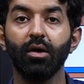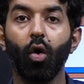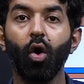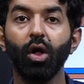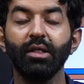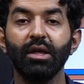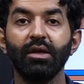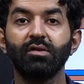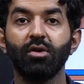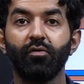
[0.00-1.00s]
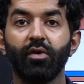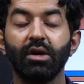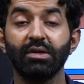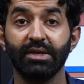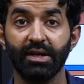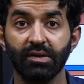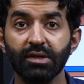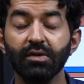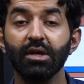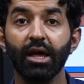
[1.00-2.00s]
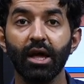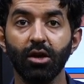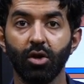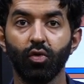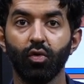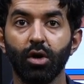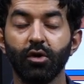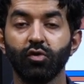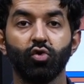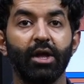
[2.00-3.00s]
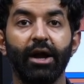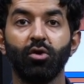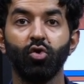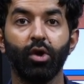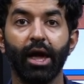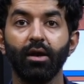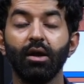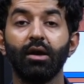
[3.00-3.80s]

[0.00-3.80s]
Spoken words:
all these different senses in you so that you can